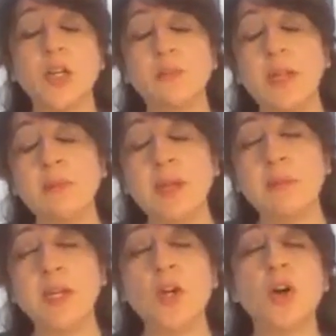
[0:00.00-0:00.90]
they may
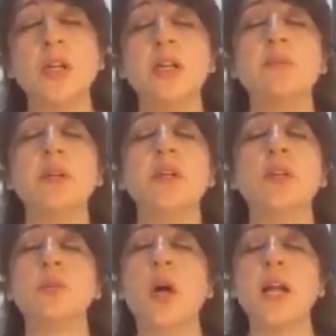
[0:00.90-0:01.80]
be not able
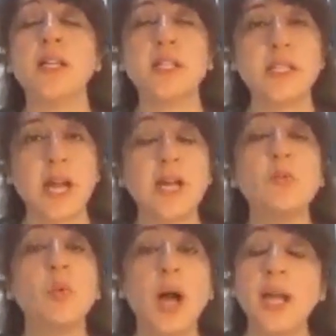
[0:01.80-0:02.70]
to understand
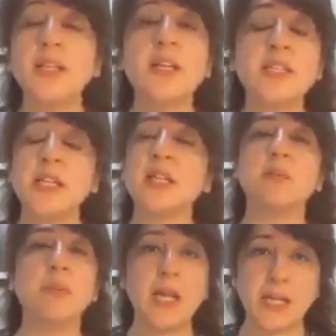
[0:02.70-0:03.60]
why they're still
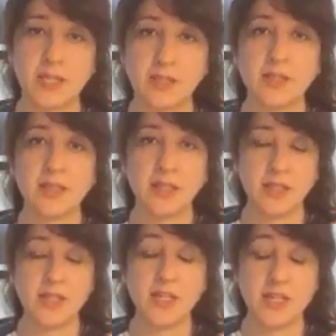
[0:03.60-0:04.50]
complying,
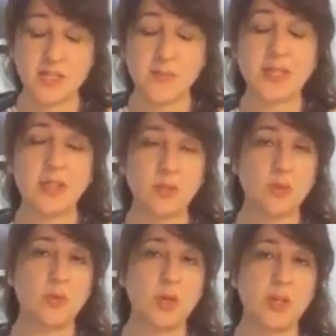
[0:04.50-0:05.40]
irrespective
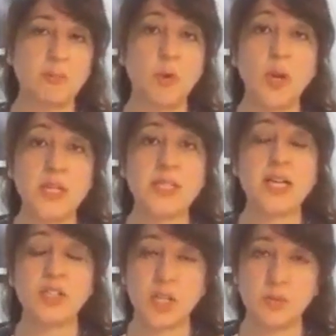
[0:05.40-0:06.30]
of what points
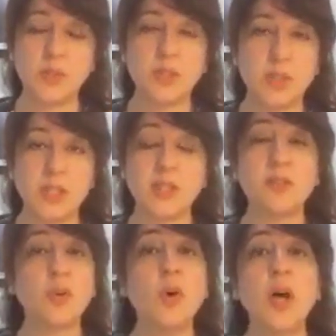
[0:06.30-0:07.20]
I shared with you earlier.
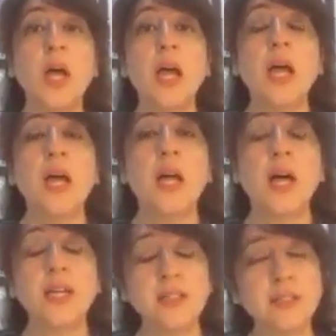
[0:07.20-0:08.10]
So
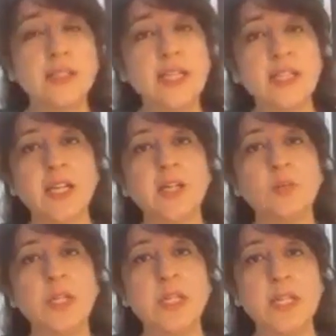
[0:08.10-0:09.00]
another thing that
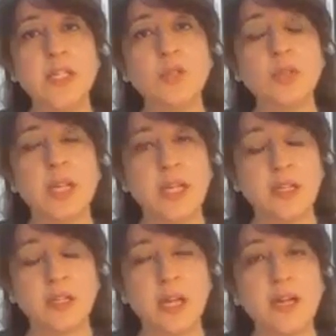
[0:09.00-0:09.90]
we need to think
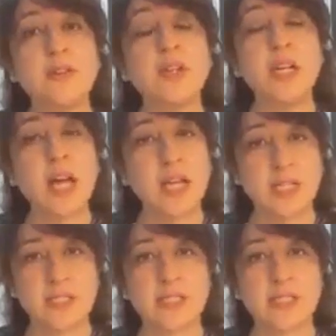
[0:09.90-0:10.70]
and realize